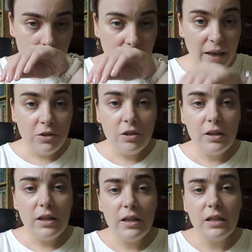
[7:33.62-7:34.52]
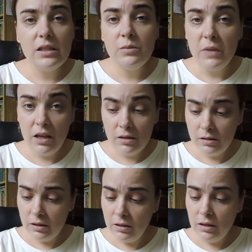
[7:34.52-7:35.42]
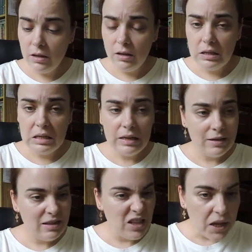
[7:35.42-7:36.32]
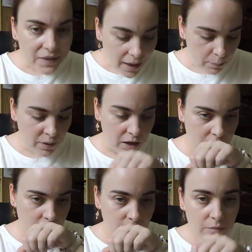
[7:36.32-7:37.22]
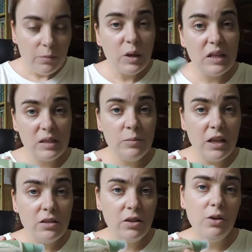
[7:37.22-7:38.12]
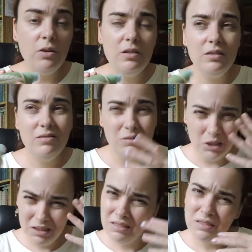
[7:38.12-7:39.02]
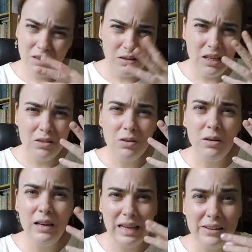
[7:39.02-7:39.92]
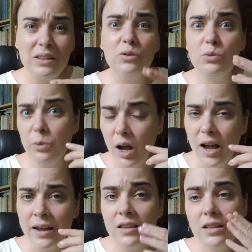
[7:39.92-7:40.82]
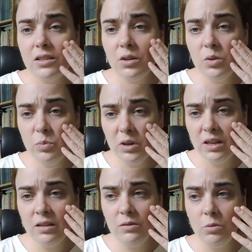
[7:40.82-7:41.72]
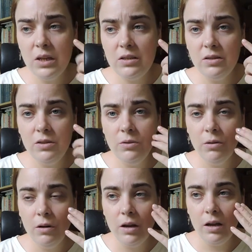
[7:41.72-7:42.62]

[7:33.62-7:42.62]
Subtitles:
actually it smells not that much, but it smells good. Well, you need to let it dry. So you put it with your